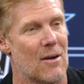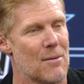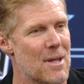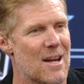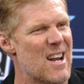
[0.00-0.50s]

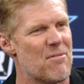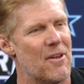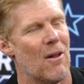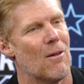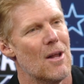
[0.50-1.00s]
Give me an
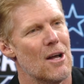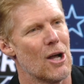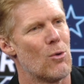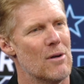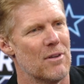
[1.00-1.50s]
NFL
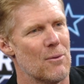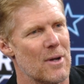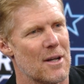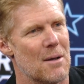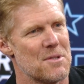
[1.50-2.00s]
equivalent when
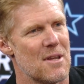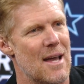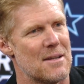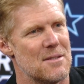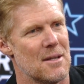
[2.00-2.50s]
it comes to
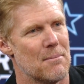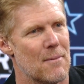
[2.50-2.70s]
that team.